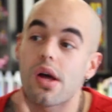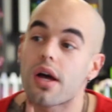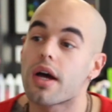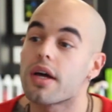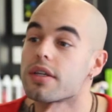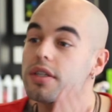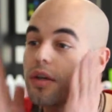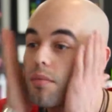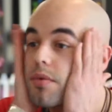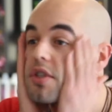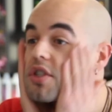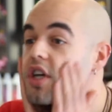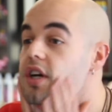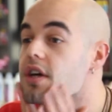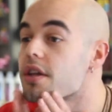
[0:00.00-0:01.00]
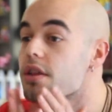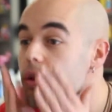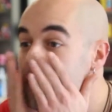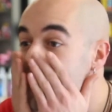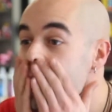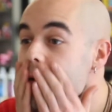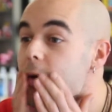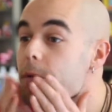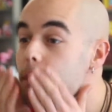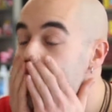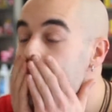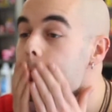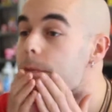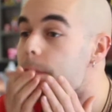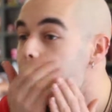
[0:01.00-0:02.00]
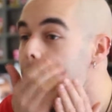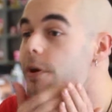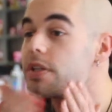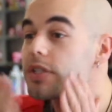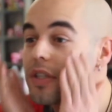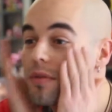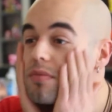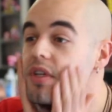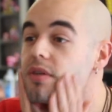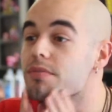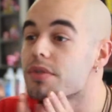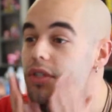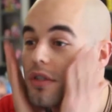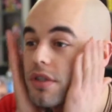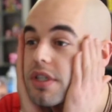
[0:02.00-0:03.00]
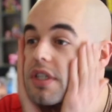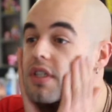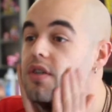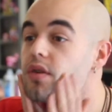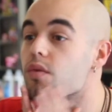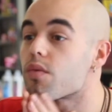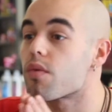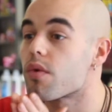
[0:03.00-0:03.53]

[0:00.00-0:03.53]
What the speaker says: And double check in the mirror. And sometimes you'll need to